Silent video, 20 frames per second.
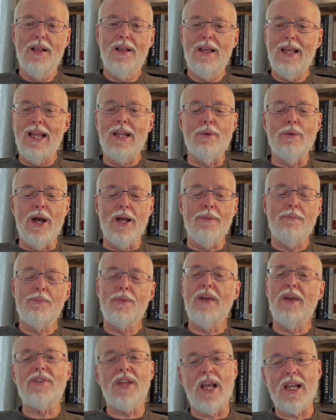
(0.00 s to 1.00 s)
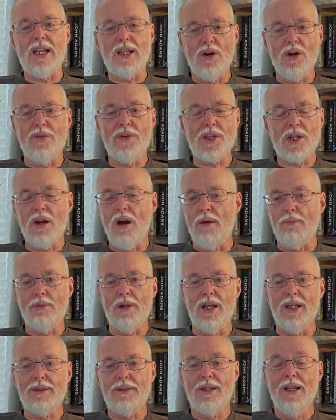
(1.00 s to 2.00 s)
Anyway, they've taken over the
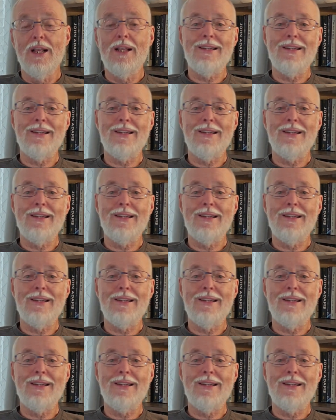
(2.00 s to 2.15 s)
complex.